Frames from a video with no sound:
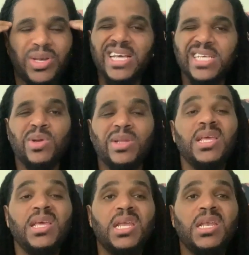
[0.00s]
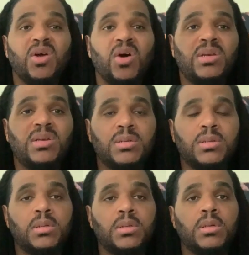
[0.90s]
But guess what? Thinking done.
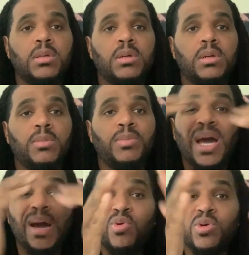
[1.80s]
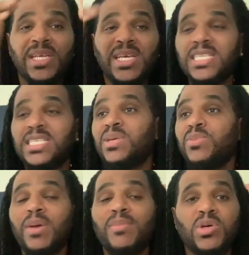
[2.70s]
Because most of the
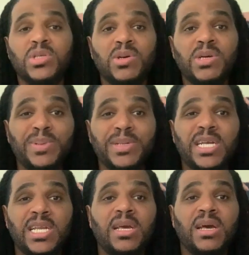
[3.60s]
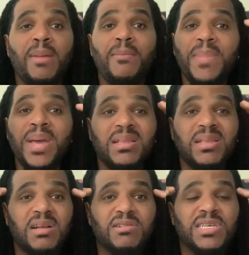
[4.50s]
artists we are boss now especially are
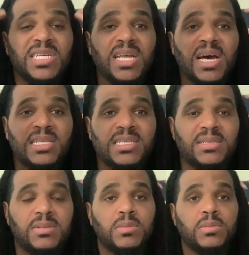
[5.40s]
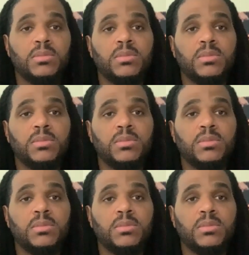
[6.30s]
mental retards.